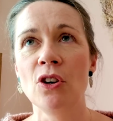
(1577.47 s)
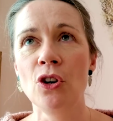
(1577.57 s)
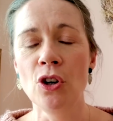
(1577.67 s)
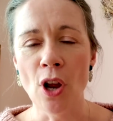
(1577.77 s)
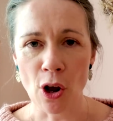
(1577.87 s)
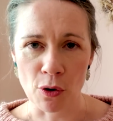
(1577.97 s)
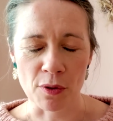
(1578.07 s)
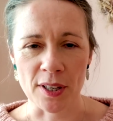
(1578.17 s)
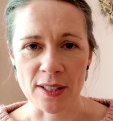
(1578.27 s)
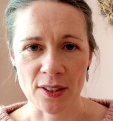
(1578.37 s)
know
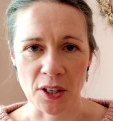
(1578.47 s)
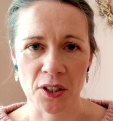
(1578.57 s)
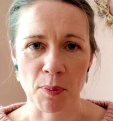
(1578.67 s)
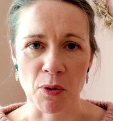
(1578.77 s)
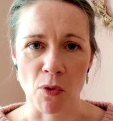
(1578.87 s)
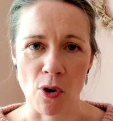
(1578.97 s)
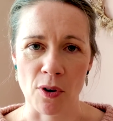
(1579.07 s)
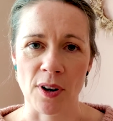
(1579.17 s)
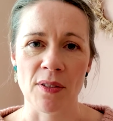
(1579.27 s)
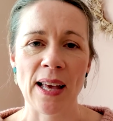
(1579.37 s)
that it's going to be
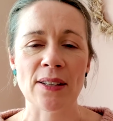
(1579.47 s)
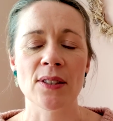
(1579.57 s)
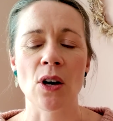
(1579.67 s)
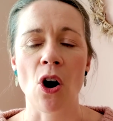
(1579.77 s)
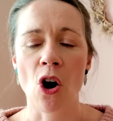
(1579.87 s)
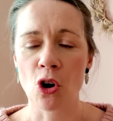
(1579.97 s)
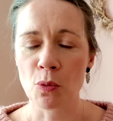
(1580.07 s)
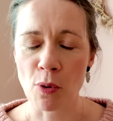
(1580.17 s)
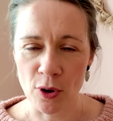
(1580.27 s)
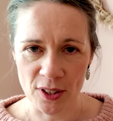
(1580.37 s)
wrong. That's the
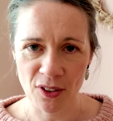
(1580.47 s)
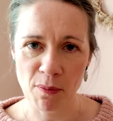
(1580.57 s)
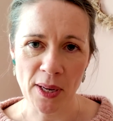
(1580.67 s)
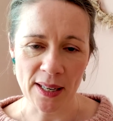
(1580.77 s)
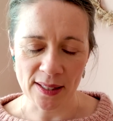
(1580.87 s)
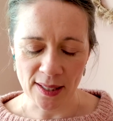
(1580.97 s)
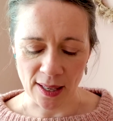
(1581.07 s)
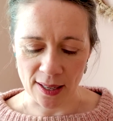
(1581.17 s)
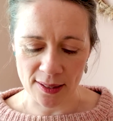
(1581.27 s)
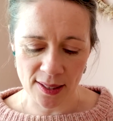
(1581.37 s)
whole point of me knitting
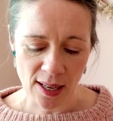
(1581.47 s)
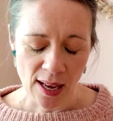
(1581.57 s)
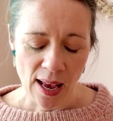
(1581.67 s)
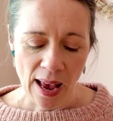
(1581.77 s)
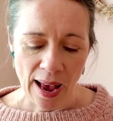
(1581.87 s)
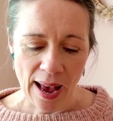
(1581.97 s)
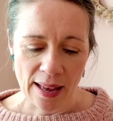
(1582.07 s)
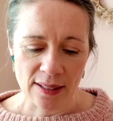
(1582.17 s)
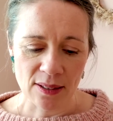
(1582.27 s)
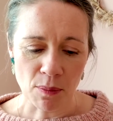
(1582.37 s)
it.
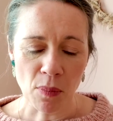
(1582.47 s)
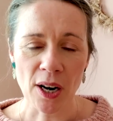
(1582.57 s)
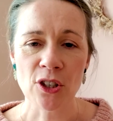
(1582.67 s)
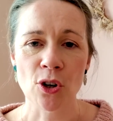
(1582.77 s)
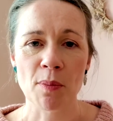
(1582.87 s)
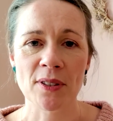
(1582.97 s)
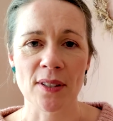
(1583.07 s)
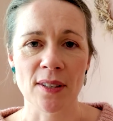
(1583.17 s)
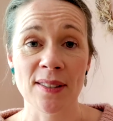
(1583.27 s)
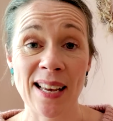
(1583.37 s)
And my job as
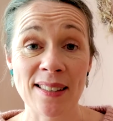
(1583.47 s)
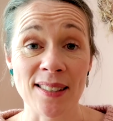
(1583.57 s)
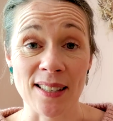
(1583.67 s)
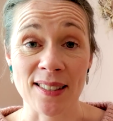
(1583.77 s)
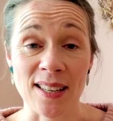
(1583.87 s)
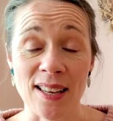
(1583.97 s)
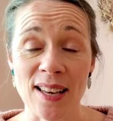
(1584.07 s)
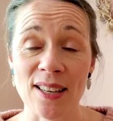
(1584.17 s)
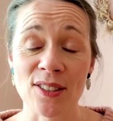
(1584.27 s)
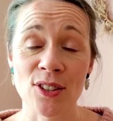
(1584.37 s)
a test knitter
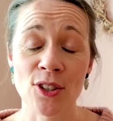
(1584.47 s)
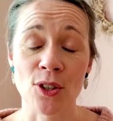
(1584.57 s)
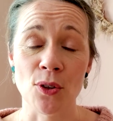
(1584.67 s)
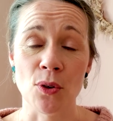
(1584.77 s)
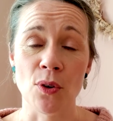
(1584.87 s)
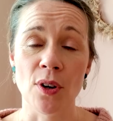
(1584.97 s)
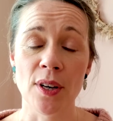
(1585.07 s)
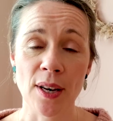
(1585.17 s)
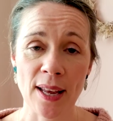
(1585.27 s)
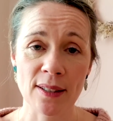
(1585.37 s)
is to
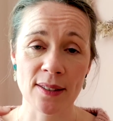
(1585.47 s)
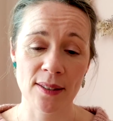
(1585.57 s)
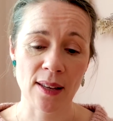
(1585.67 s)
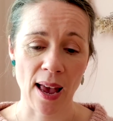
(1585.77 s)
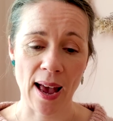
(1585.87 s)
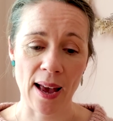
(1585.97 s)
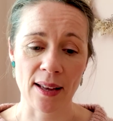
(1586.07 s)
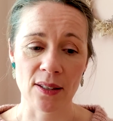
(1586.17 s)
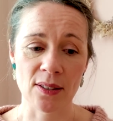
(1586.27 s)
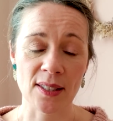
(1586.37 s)
knit
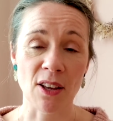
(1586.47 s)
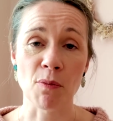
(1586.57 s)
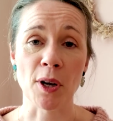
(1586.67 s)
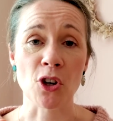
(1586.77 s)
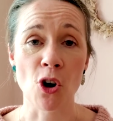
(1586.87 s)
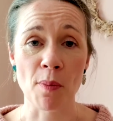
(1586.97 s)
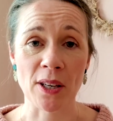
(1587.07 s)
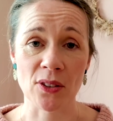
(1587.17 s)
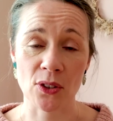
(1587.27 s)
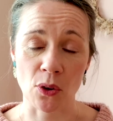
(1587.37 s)
and give my
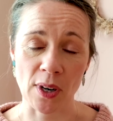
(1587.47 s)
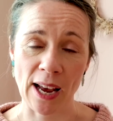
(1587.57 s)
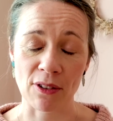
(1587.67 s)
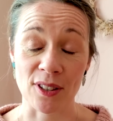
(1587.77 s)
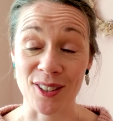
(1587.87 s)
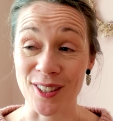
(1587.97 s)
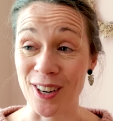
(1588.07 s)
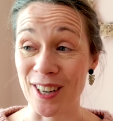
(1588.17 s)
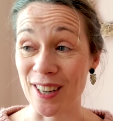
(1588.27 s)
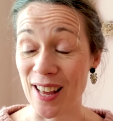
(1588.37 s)
comments on how the
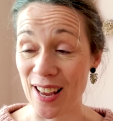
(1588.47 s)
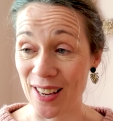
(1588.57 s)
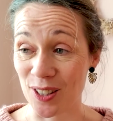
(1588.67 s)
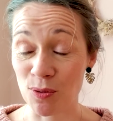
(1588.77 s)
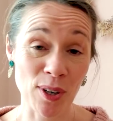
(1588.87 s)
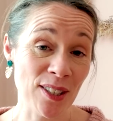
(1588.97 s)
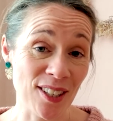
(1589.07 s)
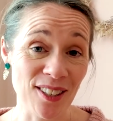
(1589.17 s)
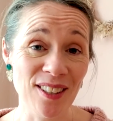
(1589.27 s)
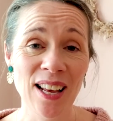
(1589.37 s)
design is
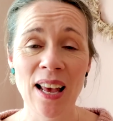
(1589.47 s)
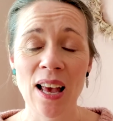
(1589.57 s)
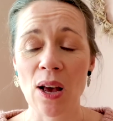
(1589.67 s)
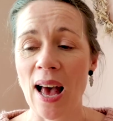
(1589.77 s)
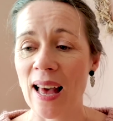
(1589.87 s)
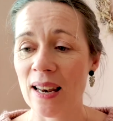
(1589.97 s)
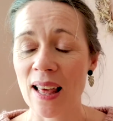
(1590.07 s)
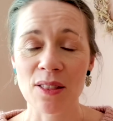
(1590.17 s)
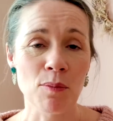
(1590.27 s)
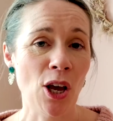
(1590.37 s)
written, and
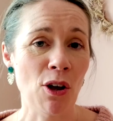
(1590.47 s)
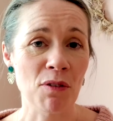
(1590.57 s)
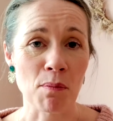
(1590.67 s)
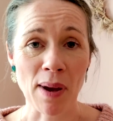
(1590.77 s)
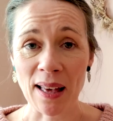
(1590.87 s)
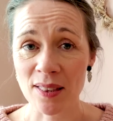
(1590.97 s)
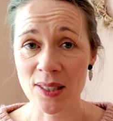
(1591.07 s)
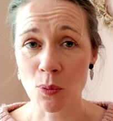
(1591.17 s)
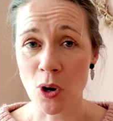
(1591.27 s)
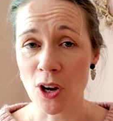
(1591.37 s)
let them know if the
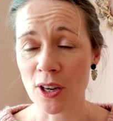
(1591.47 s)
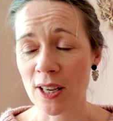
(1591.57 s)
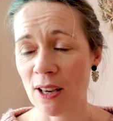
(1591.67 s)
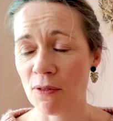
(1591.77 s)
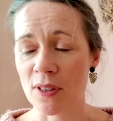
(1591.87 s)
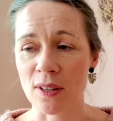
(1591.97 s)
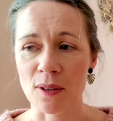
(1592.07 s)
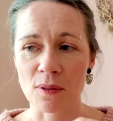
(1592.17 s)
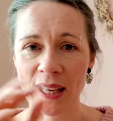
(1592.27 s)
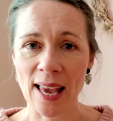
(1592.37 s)
maths work, if
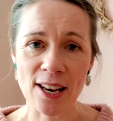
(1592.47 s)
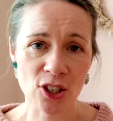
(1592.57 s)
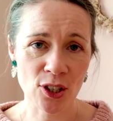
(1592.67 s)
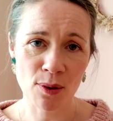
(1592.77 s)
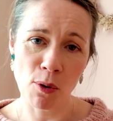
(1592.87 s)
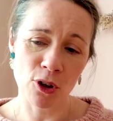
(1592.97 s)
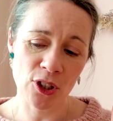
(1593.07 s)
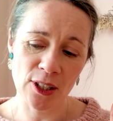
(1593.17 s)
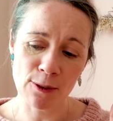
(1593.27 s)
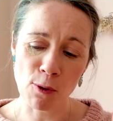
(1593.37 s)
the gauge
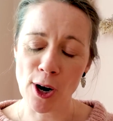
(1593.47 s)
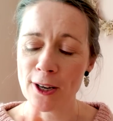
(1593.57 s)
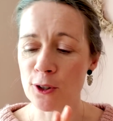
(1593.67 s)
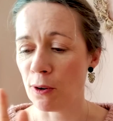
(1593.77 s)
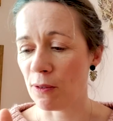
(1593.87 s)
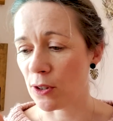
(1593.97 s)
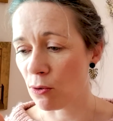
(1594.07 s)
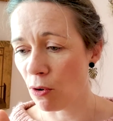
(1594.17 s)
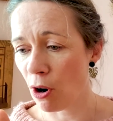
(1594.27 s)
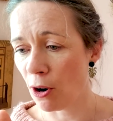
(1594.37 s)
swatch is right or if it's
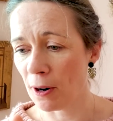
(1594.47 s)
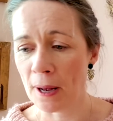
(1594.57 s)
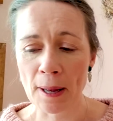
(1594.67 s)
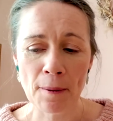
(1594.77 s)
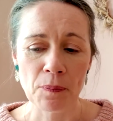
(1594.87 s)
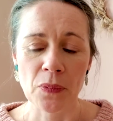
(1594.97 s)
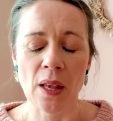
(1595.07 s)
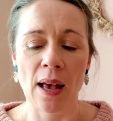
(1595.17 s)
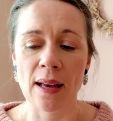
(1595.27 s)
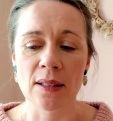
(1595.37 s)
wrong,
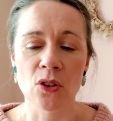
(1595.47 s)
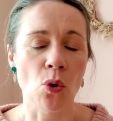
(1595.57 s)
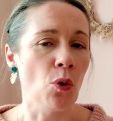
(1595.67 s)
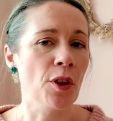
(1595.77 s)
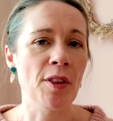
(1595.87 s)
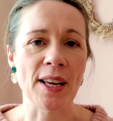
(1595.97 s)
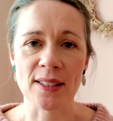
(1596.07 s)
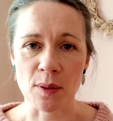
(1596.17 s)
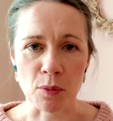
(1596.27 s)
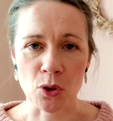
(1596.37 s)
and all the
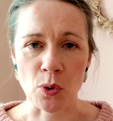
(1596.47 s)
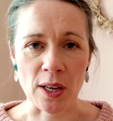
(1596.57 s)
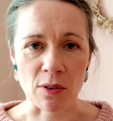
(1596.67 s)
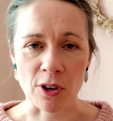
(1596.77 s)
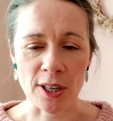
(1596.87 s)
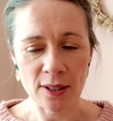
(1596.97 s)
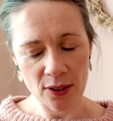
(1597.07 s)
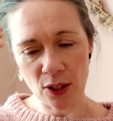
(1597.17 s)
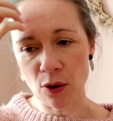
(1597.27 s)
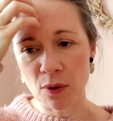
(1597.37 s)
things in between, right?
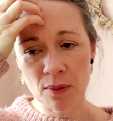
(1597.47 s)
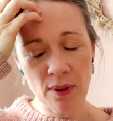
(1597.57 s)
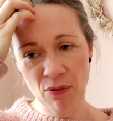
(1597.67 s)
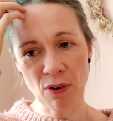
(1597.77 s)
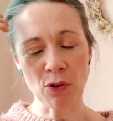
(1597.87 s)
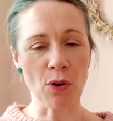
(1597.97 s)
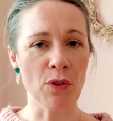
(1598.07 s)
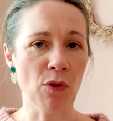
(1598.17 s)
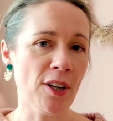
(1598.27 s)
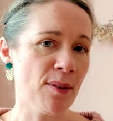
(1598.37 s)
So if I've got
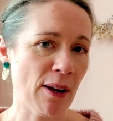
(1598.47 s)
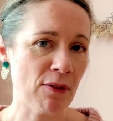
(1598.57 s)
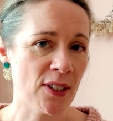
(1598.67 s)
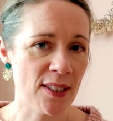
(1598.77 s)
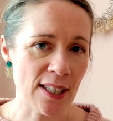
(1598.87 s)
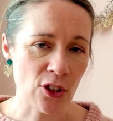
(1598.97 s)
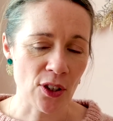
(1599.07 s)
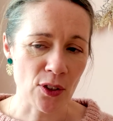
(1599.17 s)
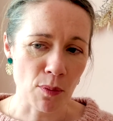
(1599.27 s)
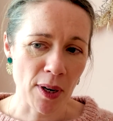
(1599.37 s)
the right amount of
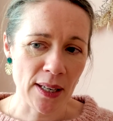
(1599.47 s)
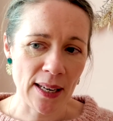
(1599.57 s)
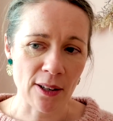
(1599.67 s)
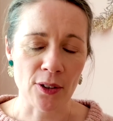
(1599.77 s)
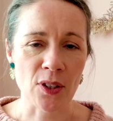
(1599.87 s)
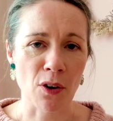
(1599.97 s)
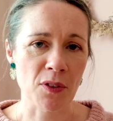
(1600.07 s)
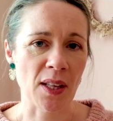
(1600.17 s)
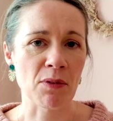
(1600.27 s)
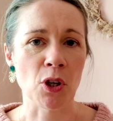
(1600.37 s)
stitches on my needles after
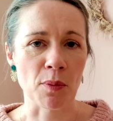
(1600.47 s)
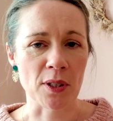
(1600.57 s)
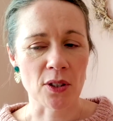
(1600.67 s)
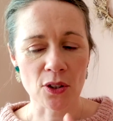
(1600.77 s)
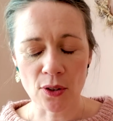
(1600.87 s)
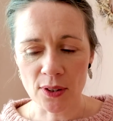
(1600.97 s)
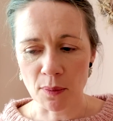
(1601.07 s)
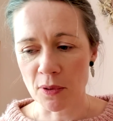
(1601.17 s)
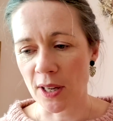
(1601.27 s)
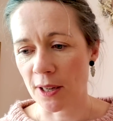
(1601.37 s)
they've told me to do
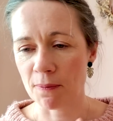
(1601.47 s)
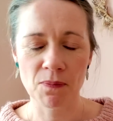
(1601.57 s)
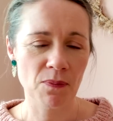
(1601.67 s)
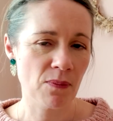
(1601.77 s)
something,